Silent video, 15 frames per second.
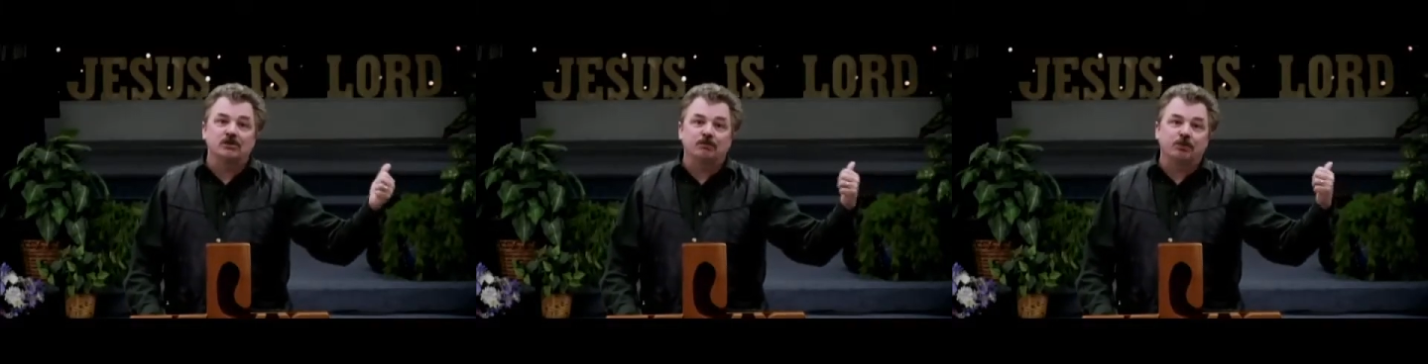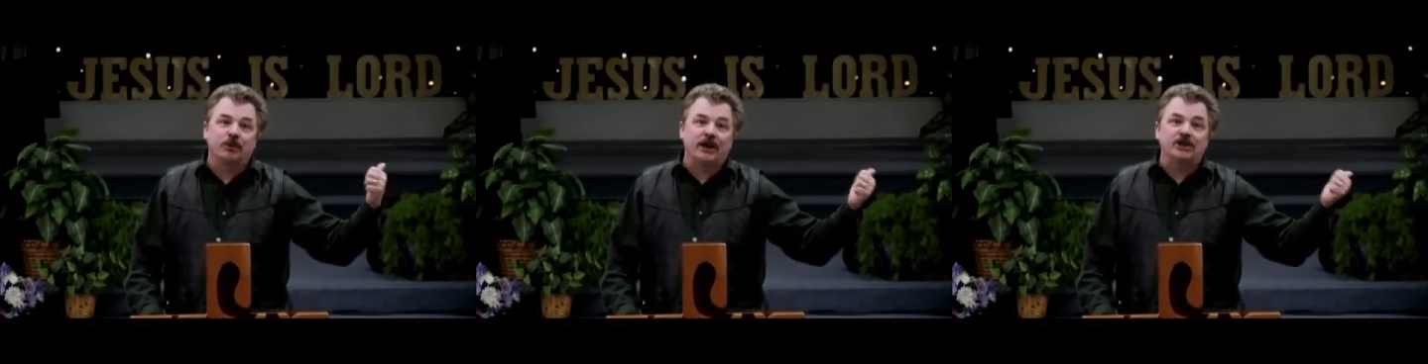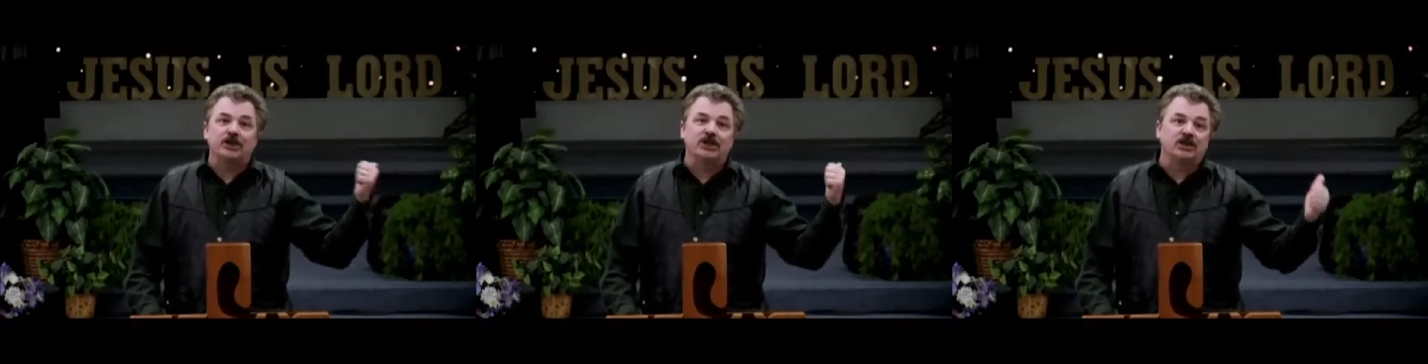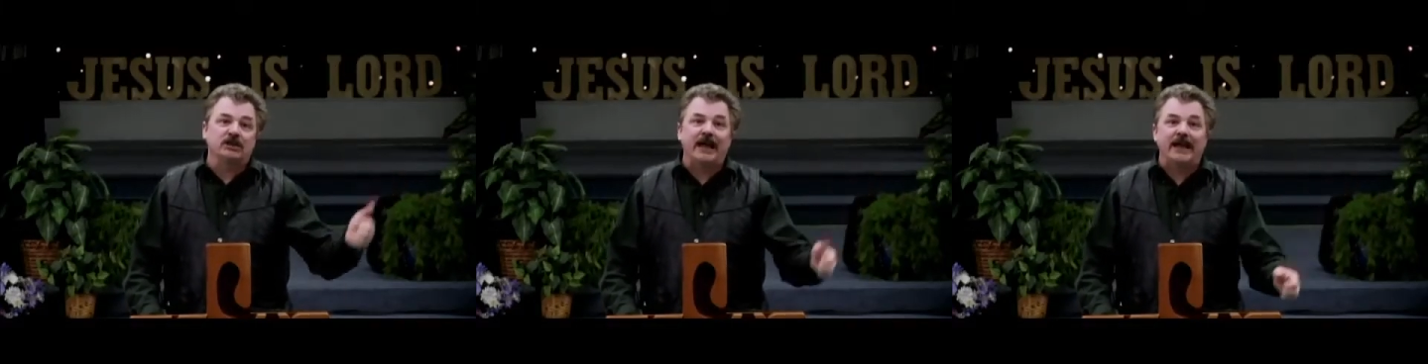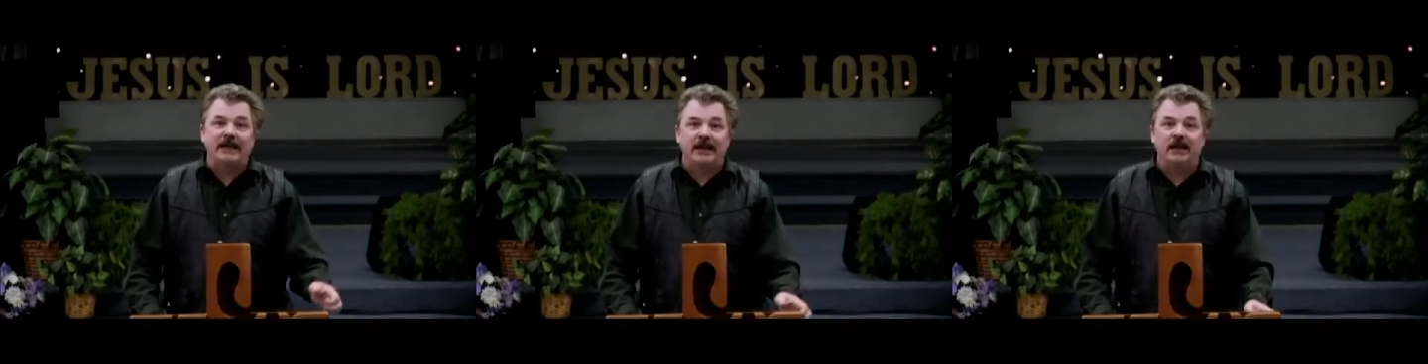precious
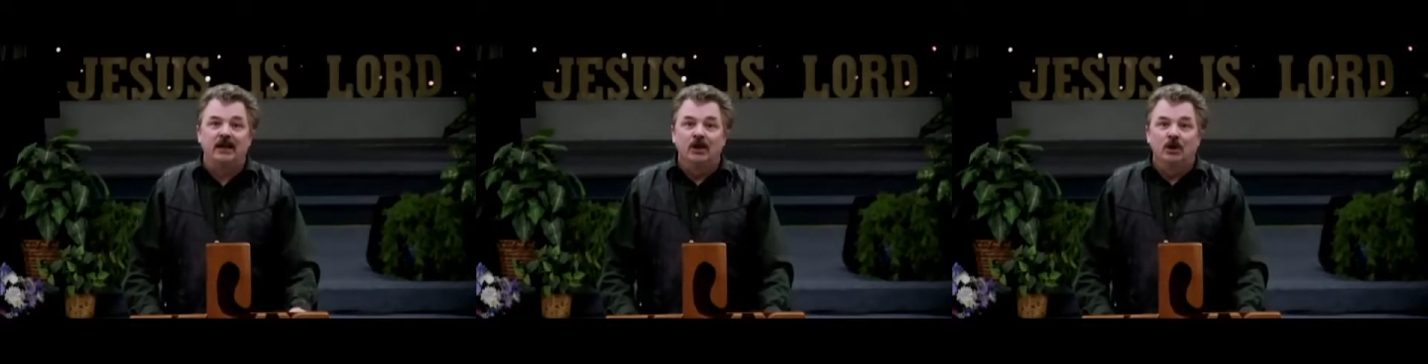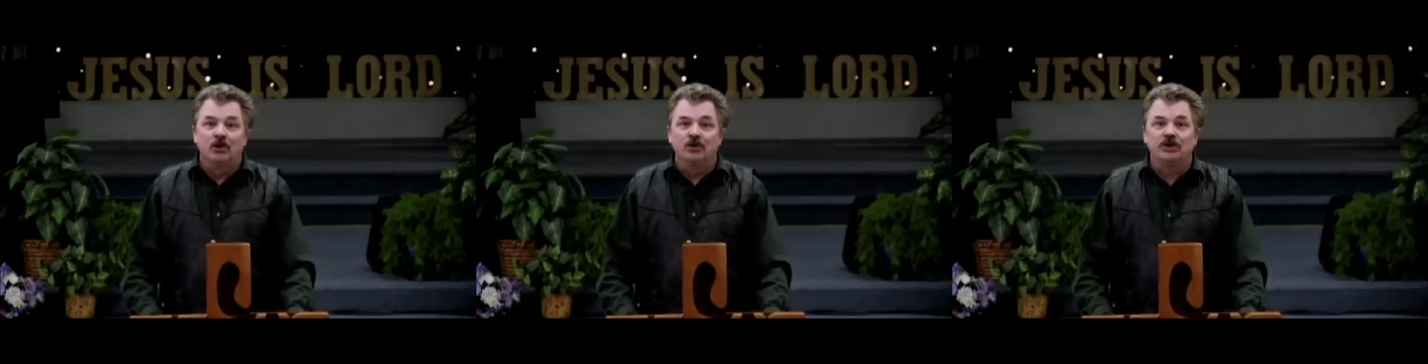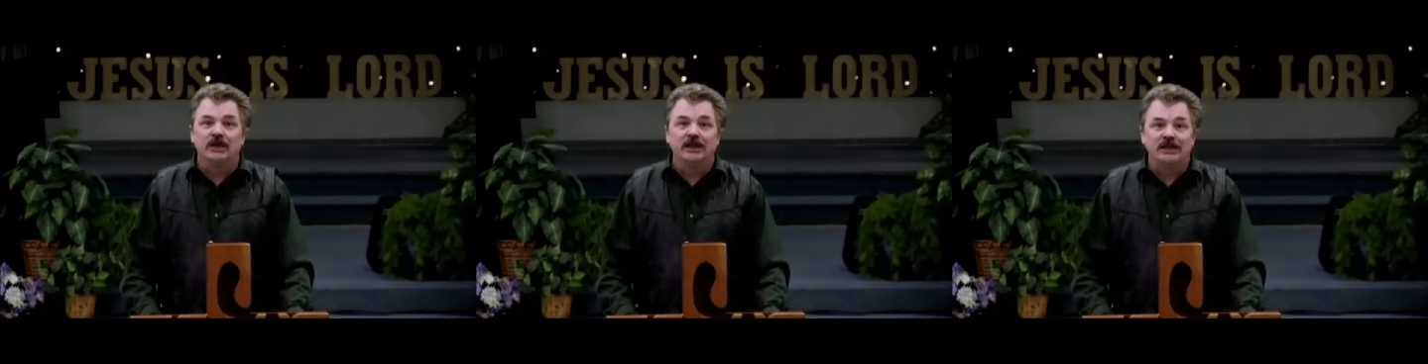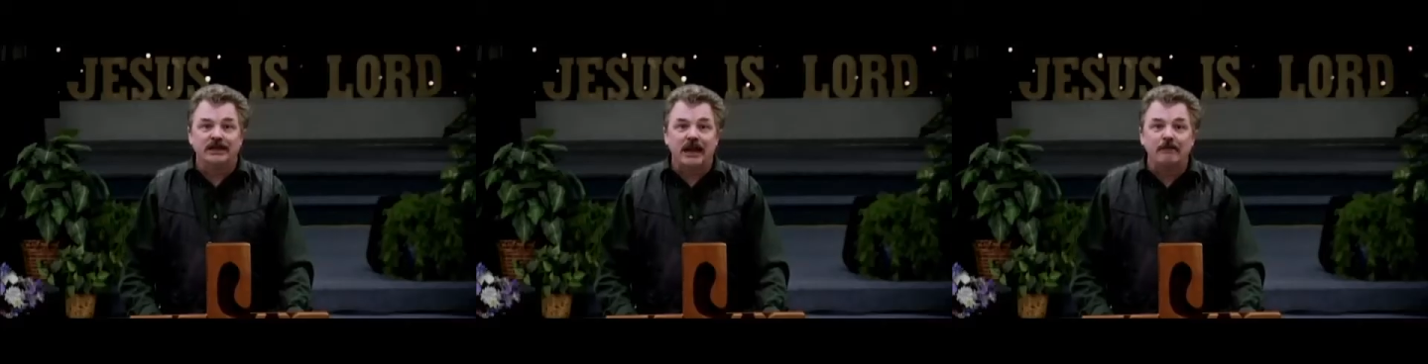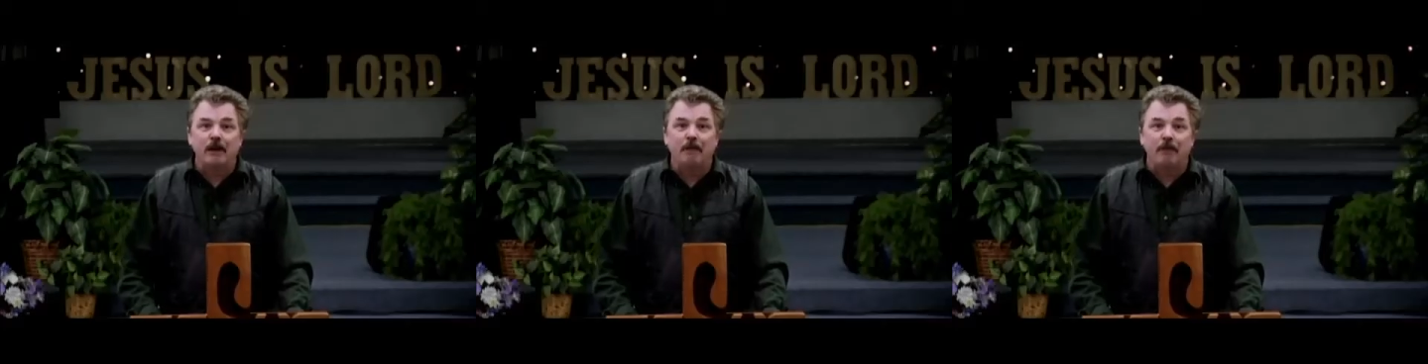lady who's in the
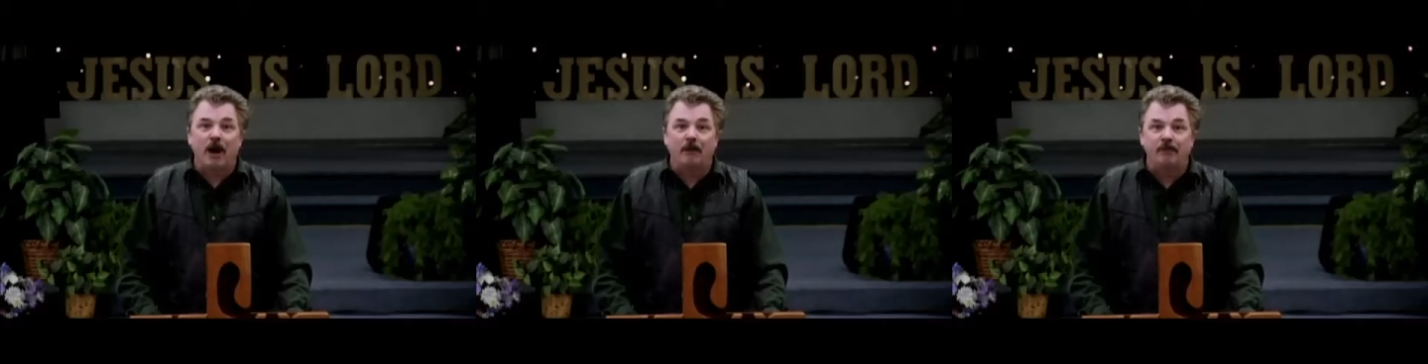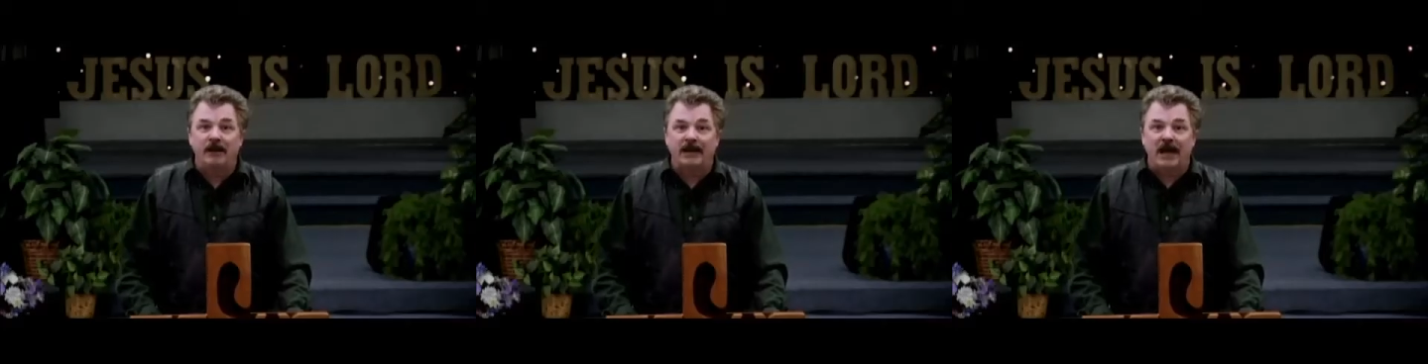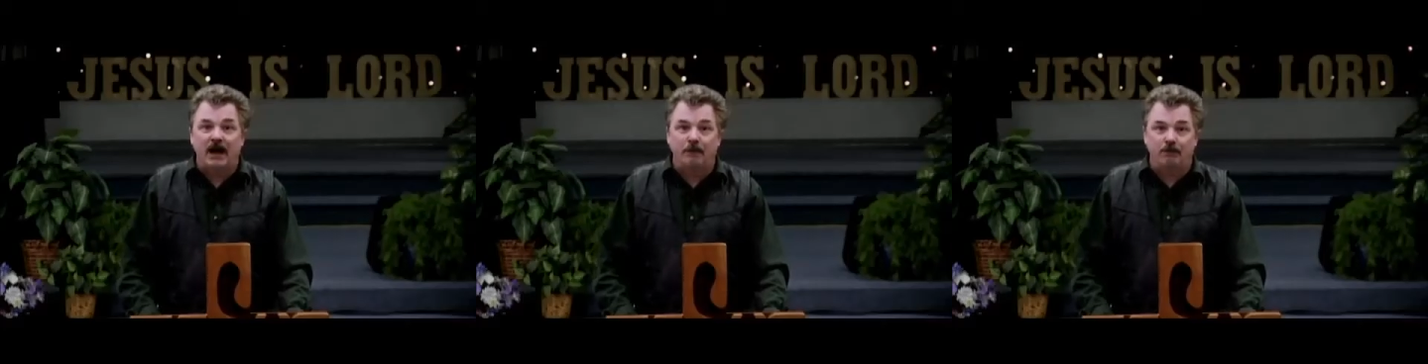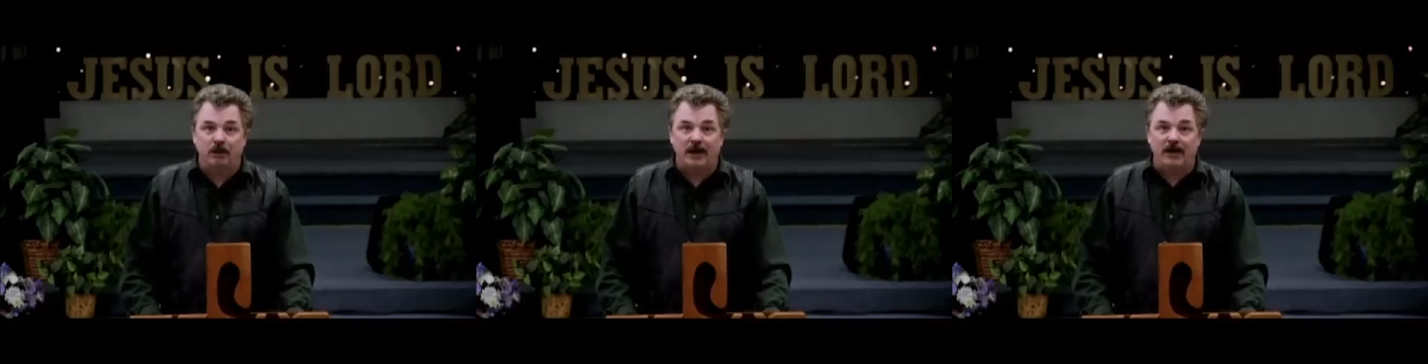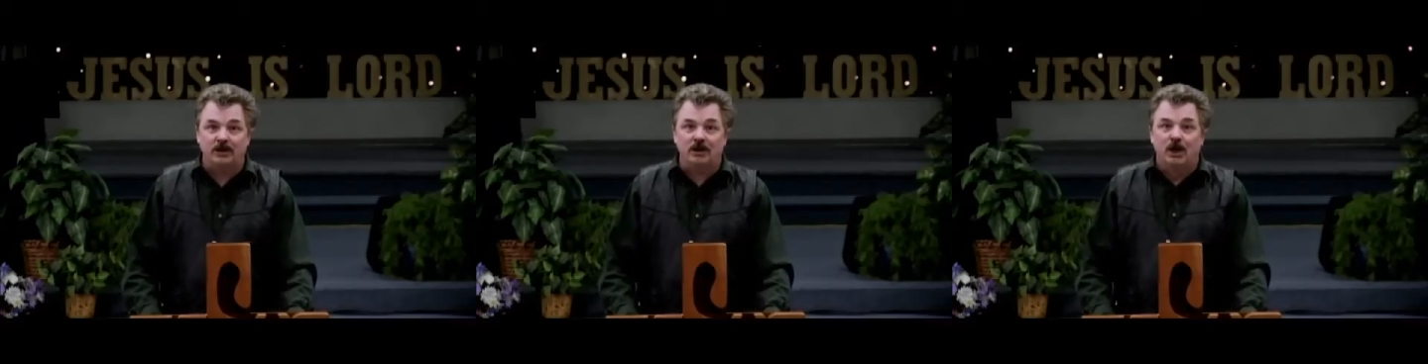same apartment
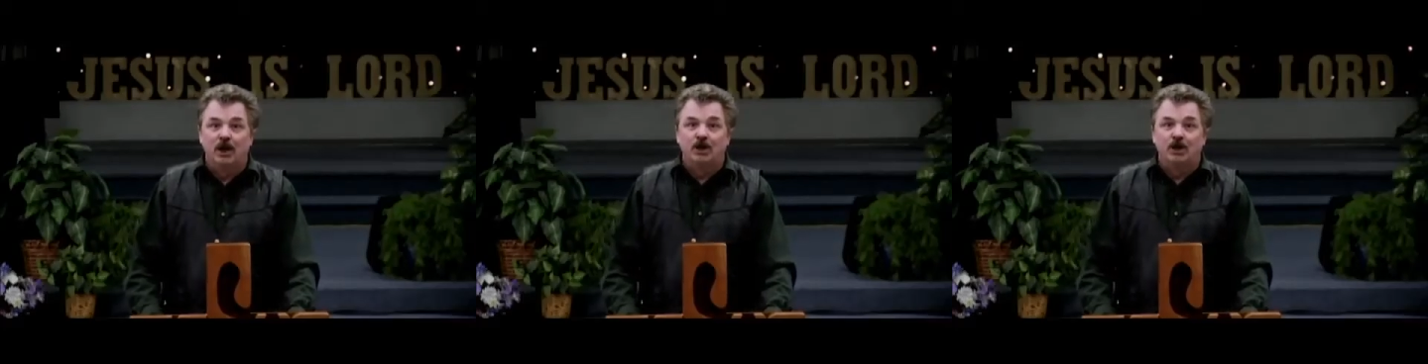complex,